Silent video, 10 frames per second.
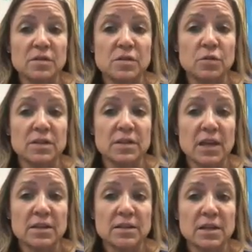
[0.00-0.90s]
So in this
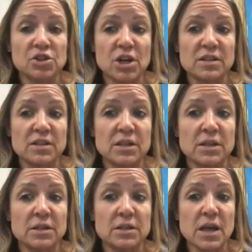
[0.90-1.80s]
case, the adjacent
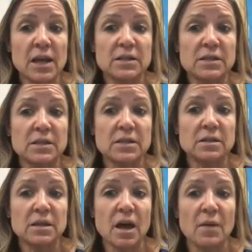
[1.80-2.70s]
is x,
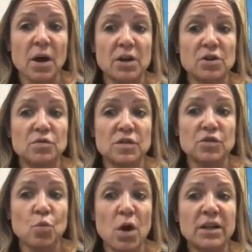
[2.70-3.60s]
the hypotenuse
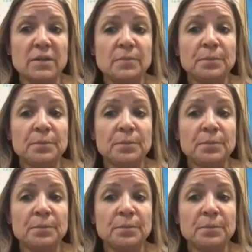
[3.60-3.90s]
is 1,